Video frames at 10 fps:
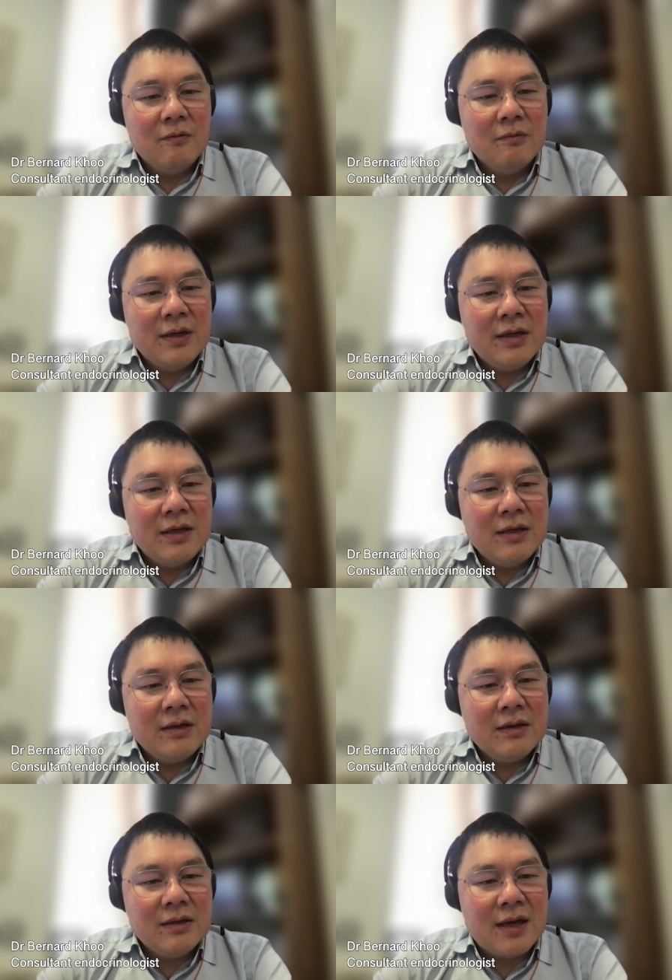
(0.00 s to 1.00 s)

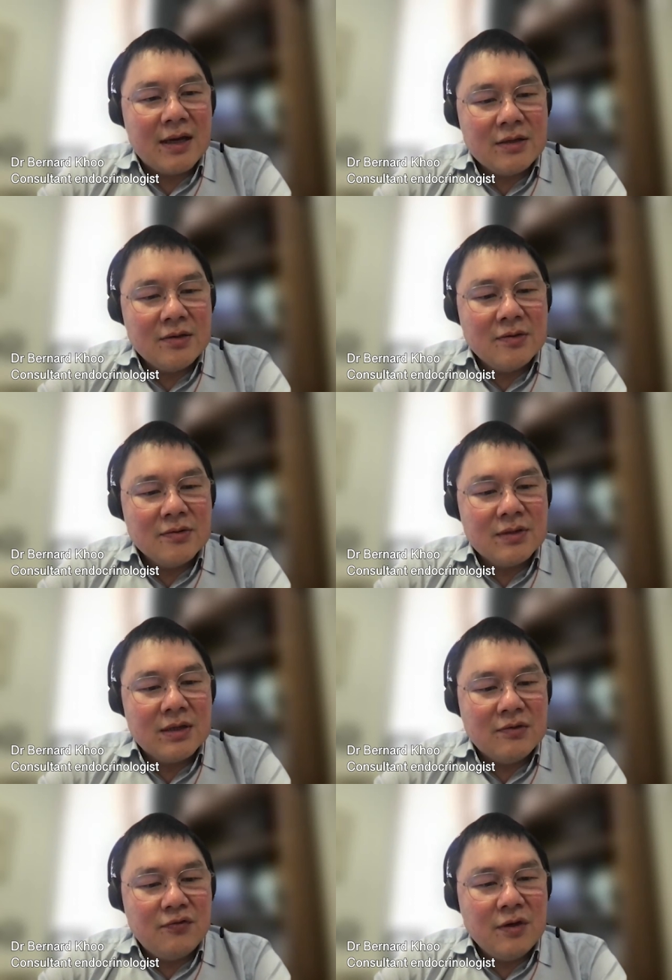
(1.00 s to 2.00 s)
we diagnose
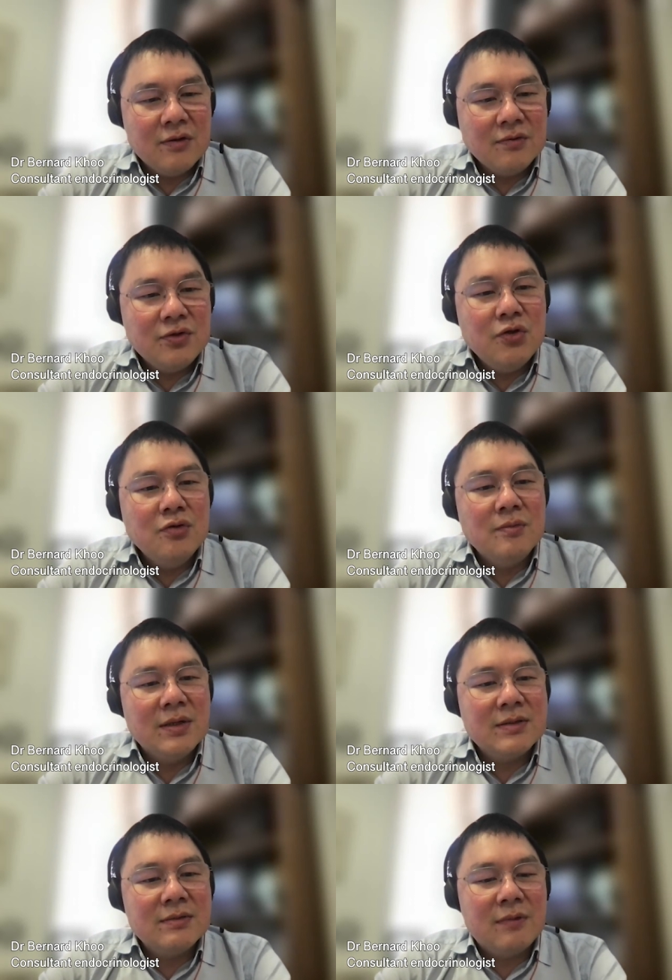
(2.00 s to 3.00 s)
adrenal
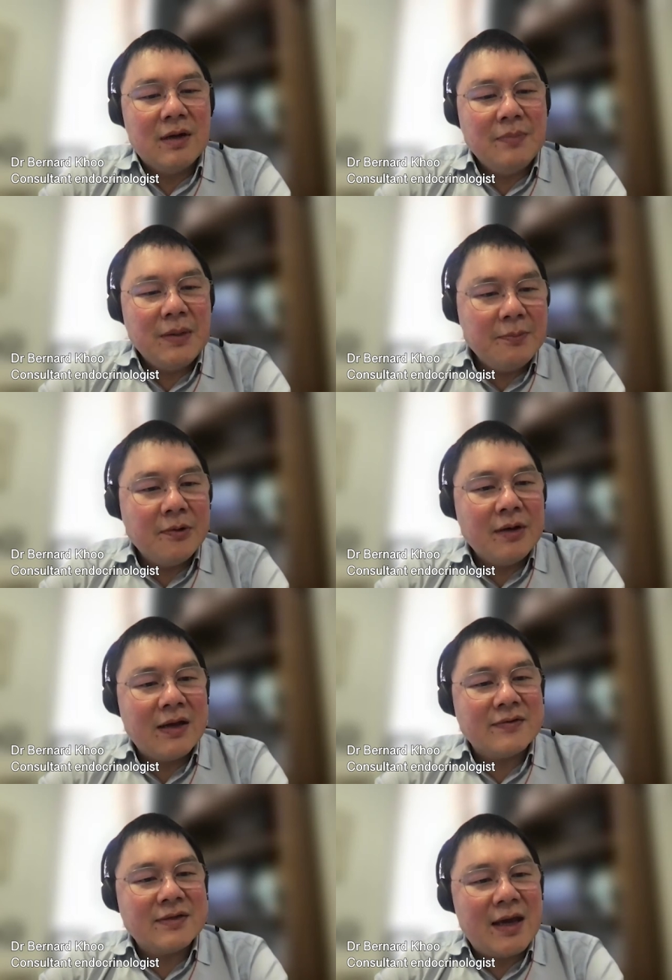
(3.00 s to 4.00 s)
tumors when people
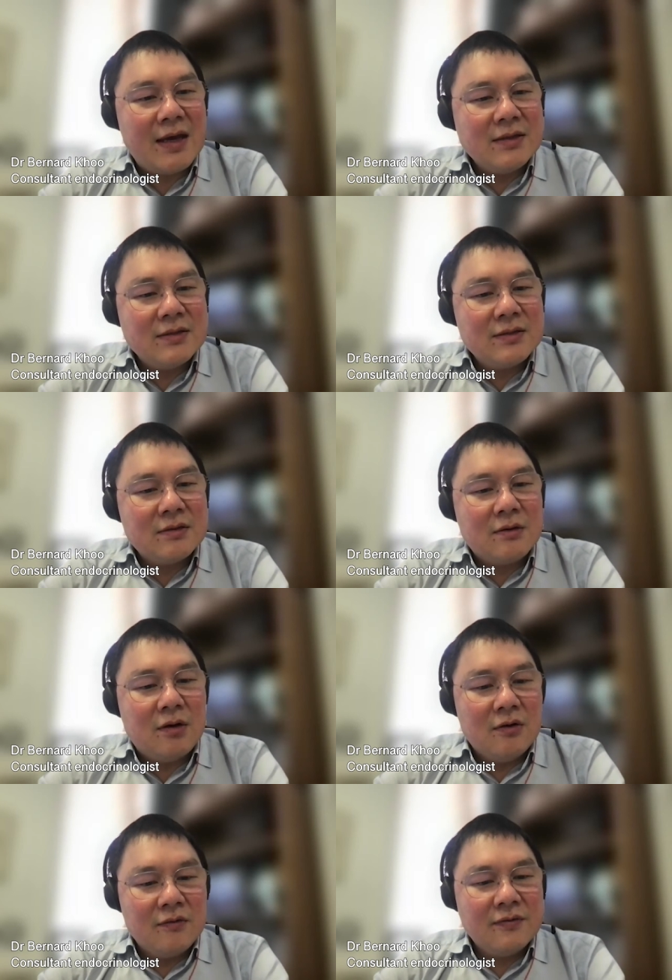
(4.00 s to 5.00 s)
have scans
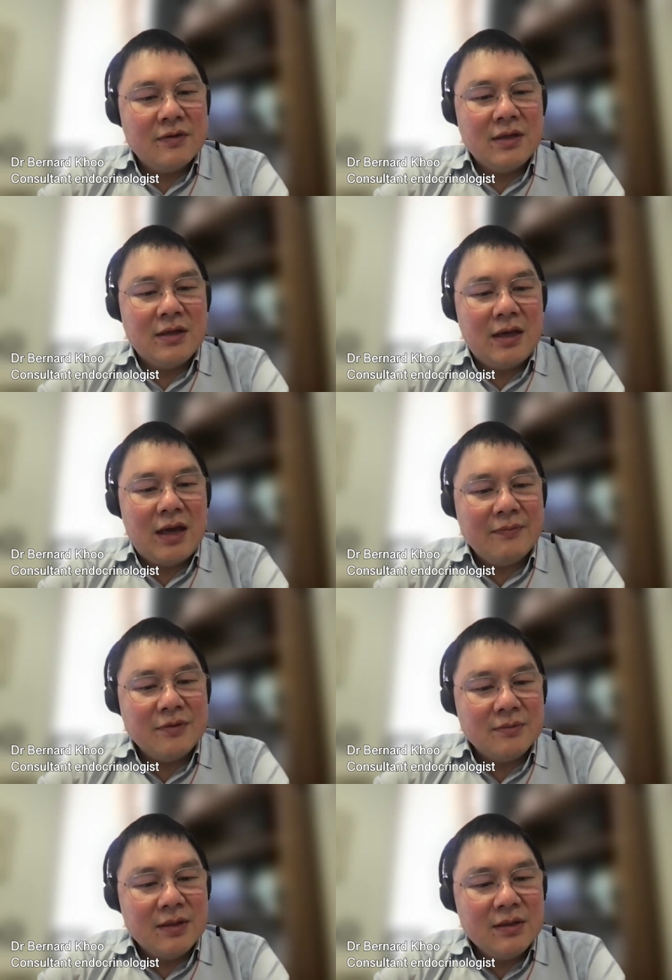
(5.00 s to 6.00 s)
of the
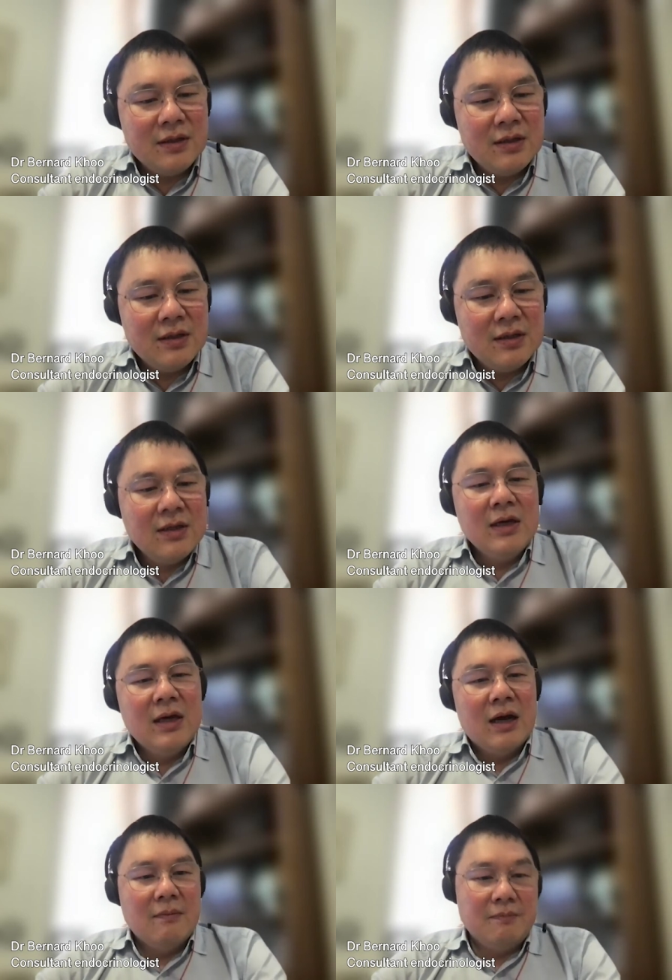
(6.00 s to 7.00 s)
abdomen,
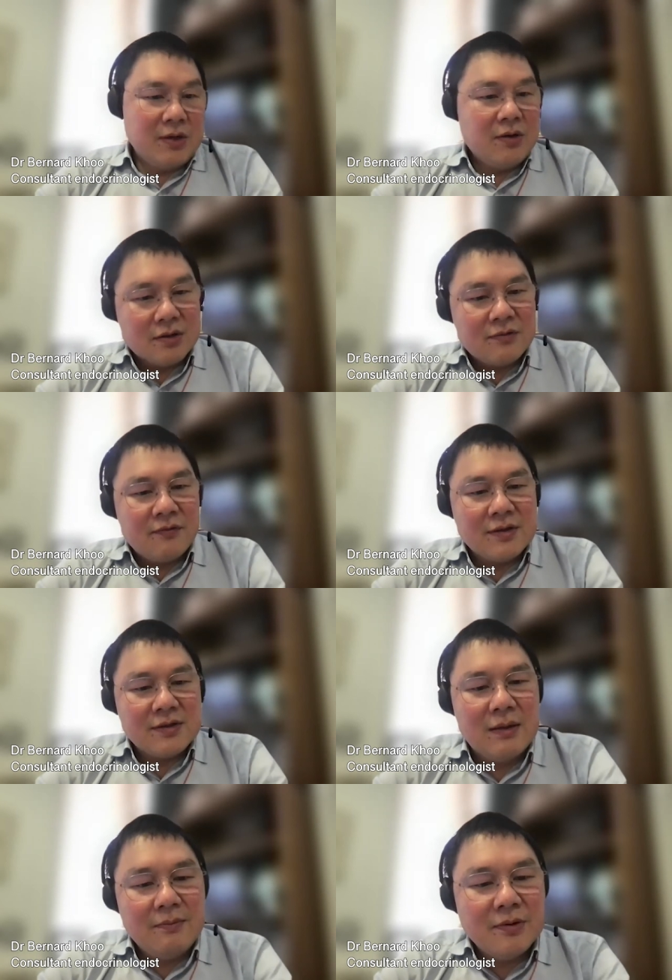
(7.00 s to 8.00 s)
because, for
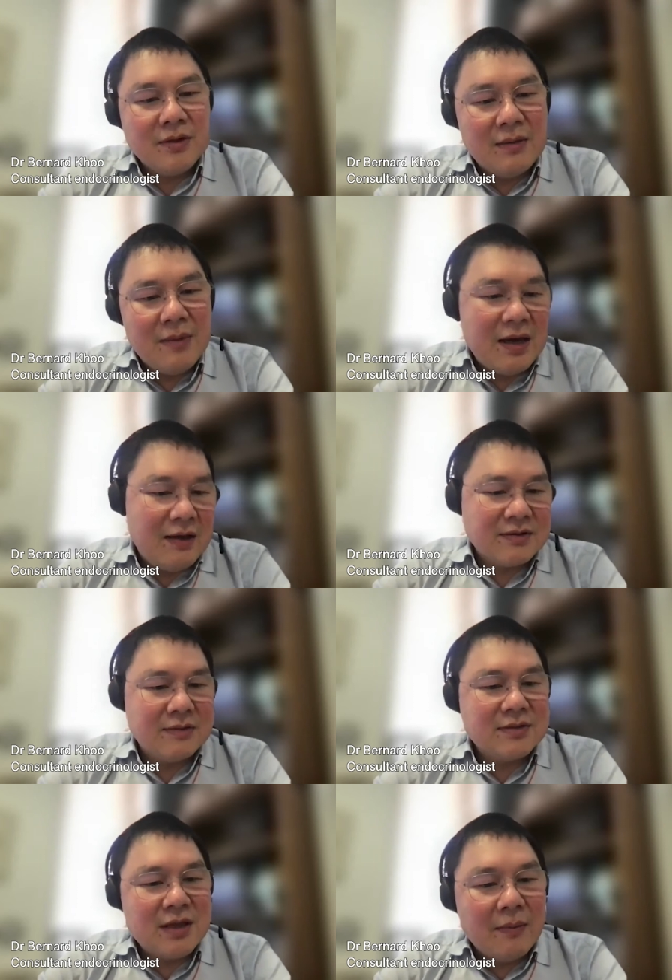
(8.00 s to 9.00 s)
example, they may have
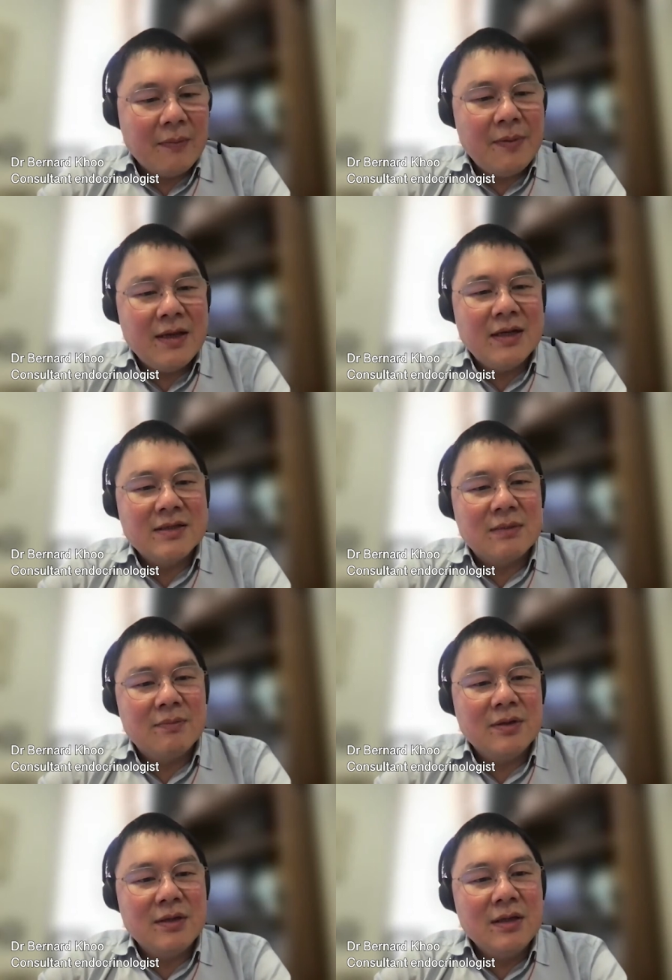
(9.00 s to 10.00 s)
some stomach pain and
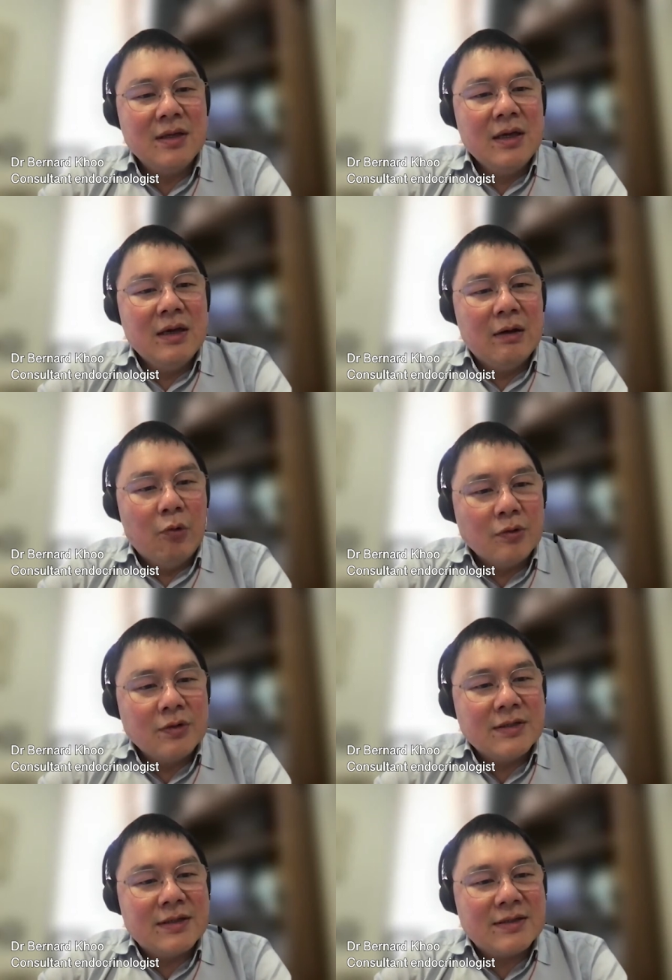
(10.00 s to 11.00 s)
somebody
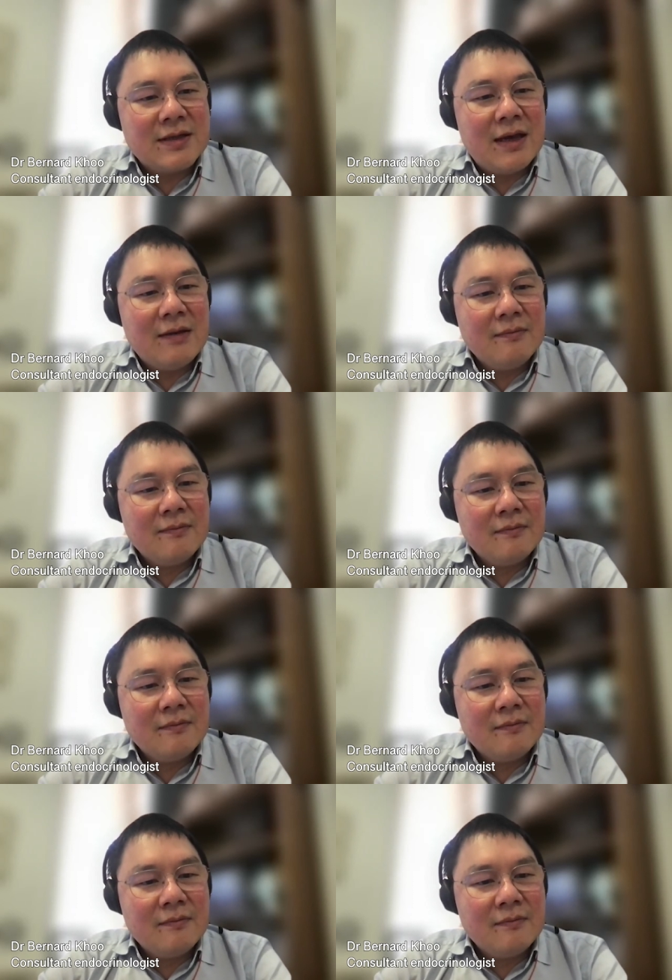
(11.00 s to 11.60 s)
orders a scan.